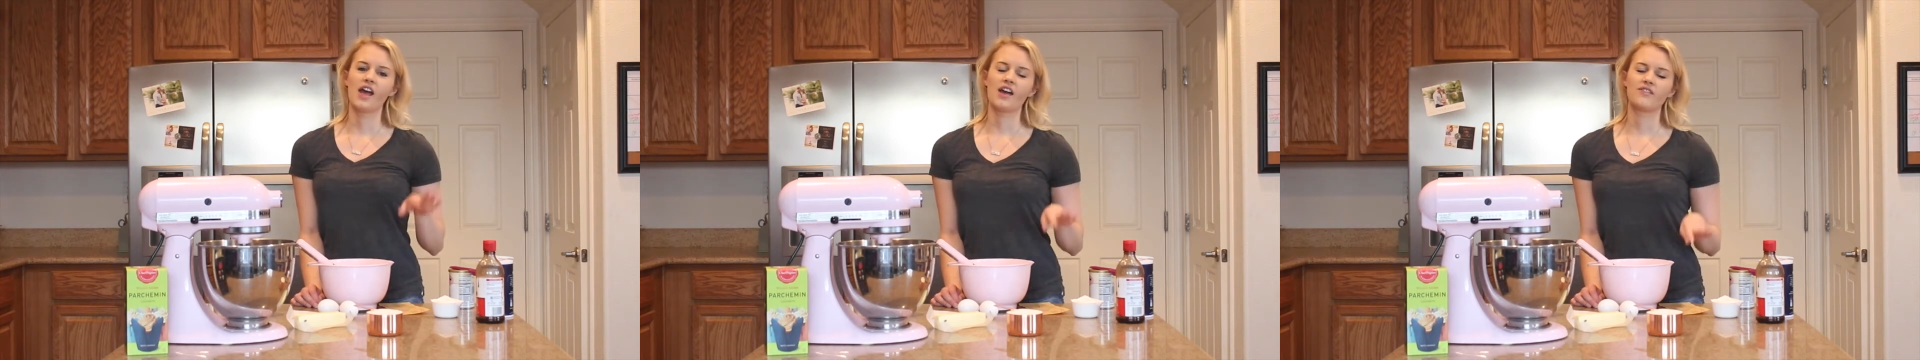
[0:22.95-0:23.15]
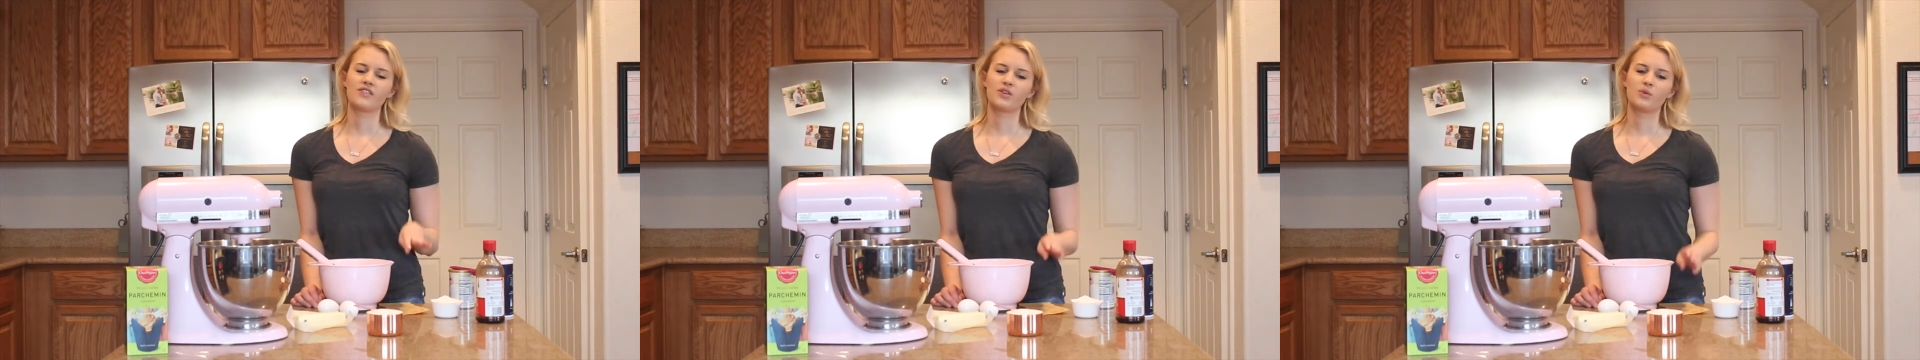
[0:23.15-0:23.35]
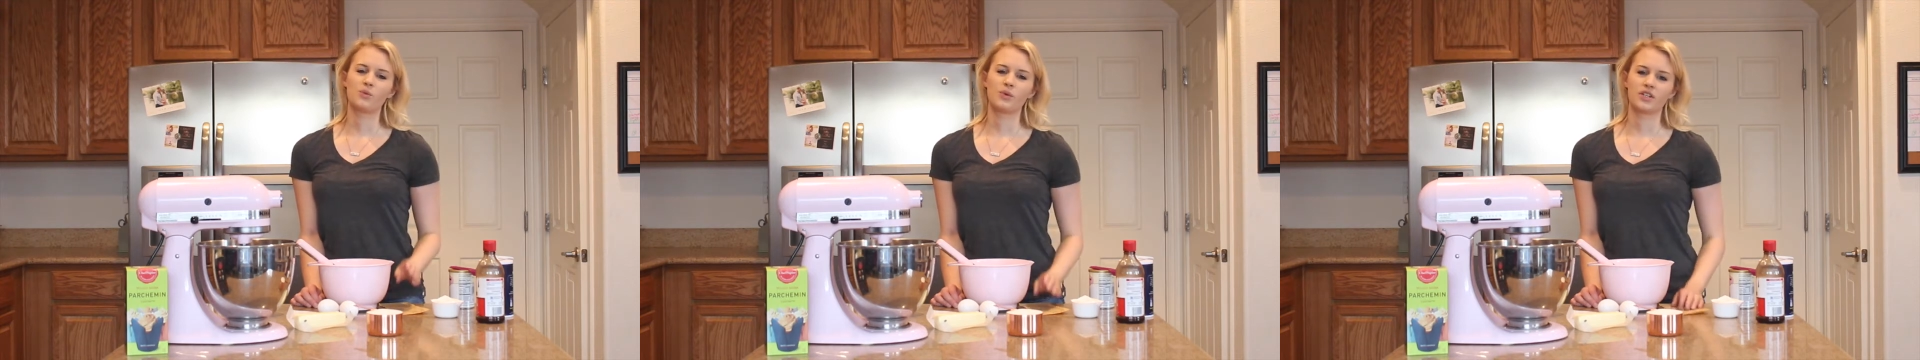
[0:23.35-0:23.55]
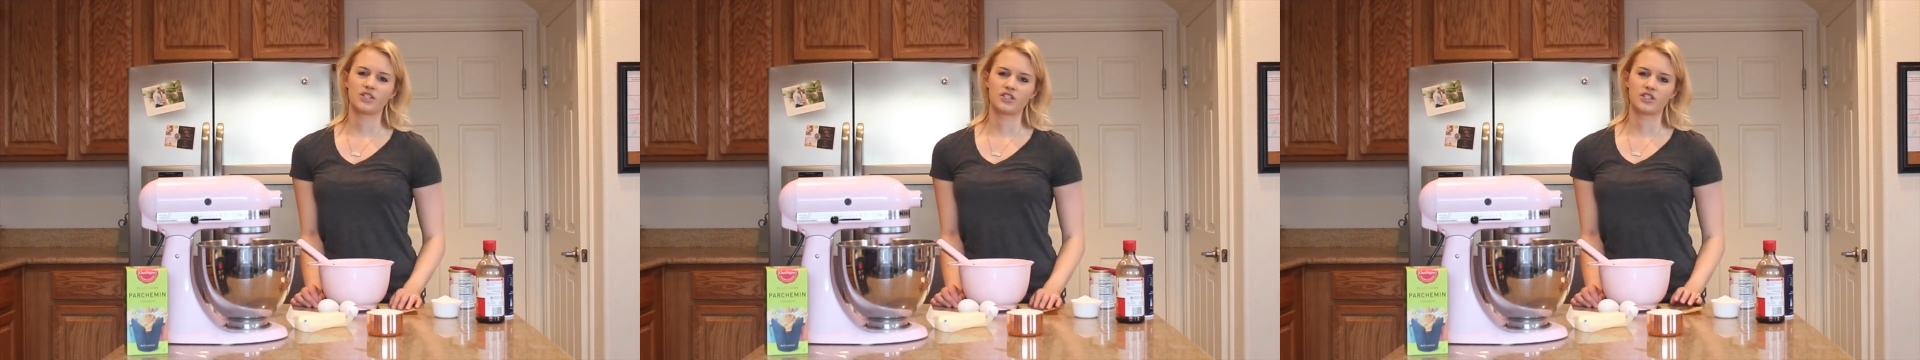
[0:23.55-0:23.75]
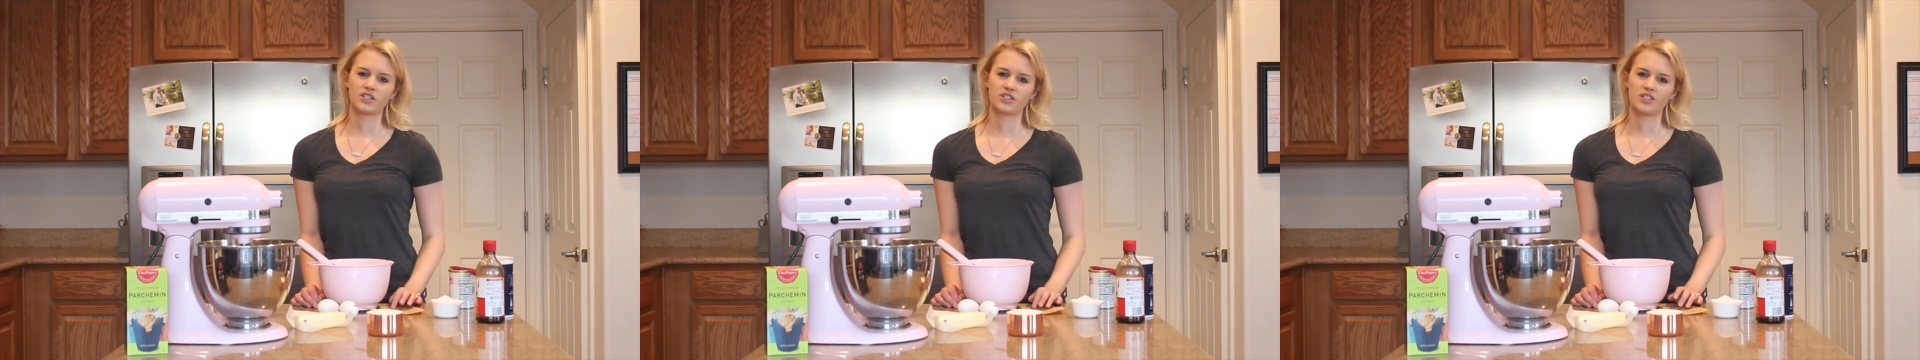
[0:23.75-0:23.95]
heavy
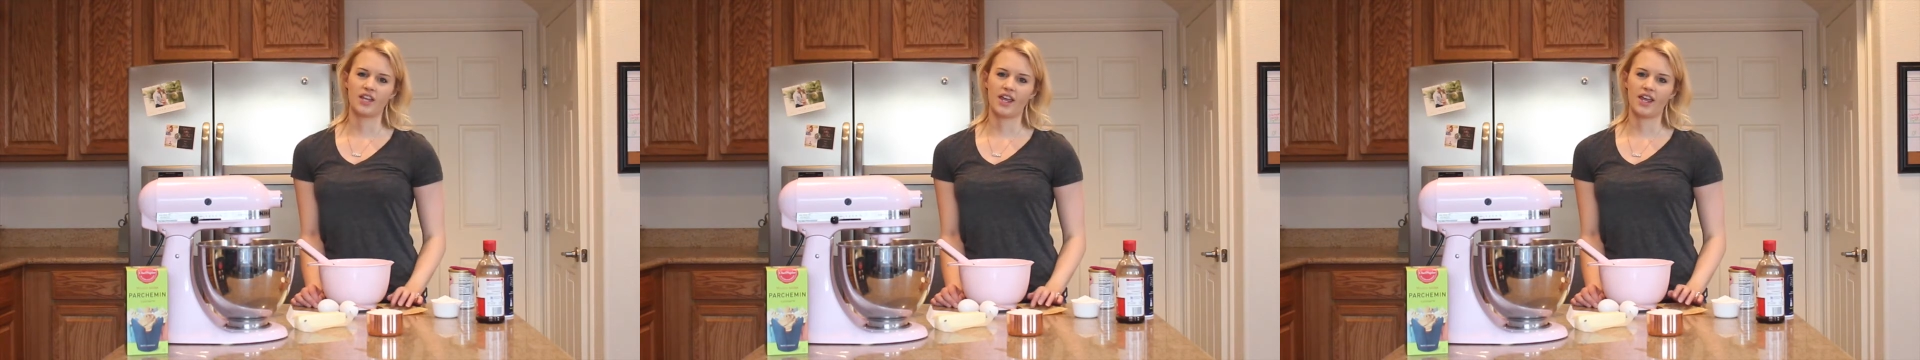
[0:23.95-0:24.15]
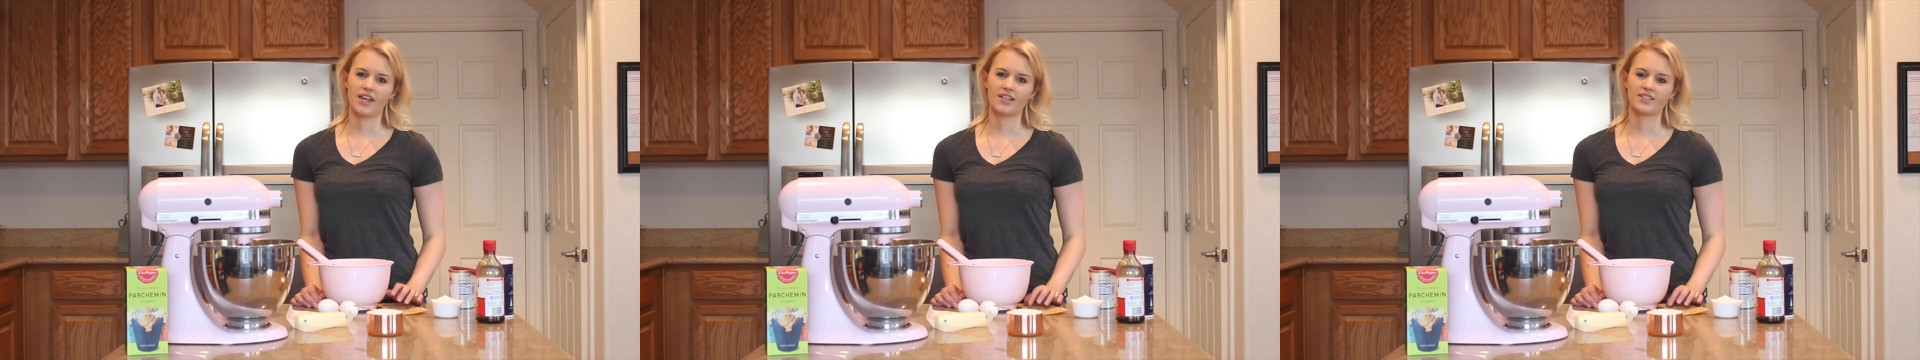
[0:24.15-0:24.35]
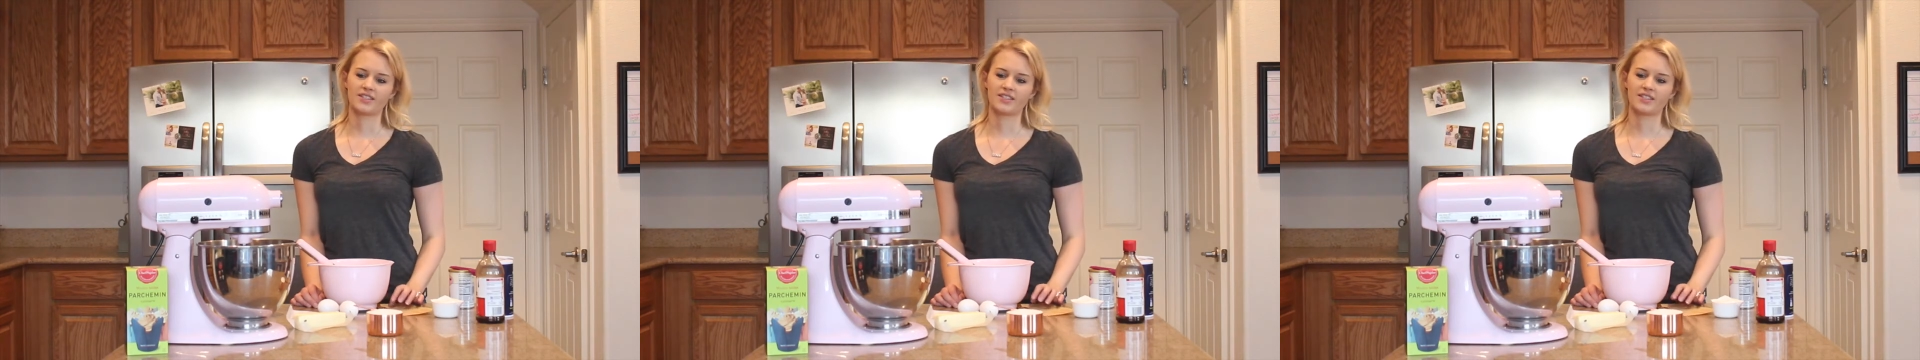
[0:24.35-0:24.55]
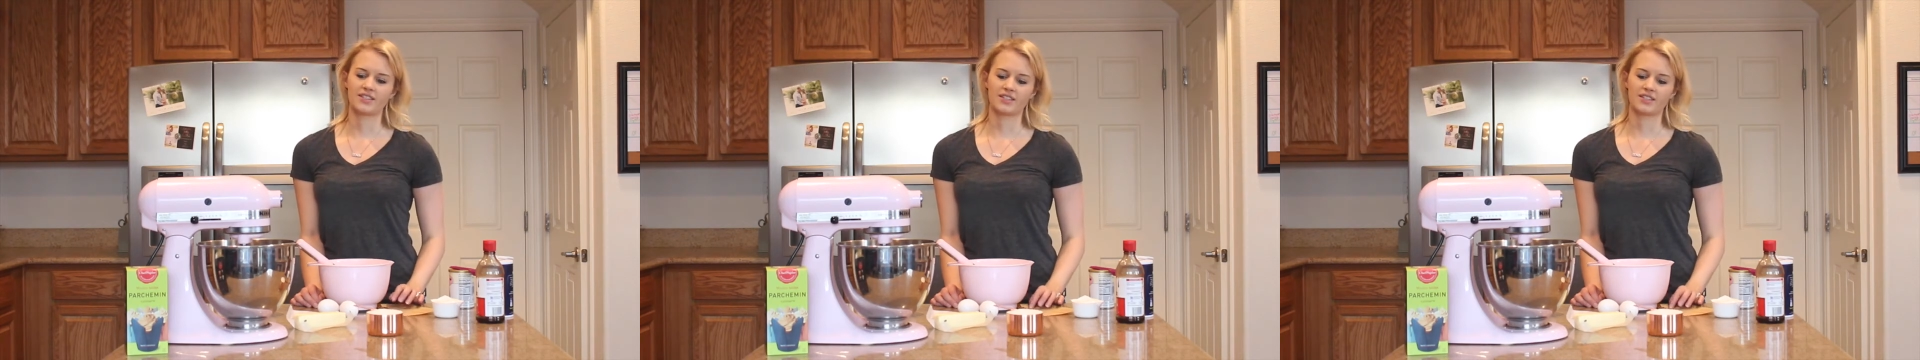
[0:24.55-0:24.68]
winter taste.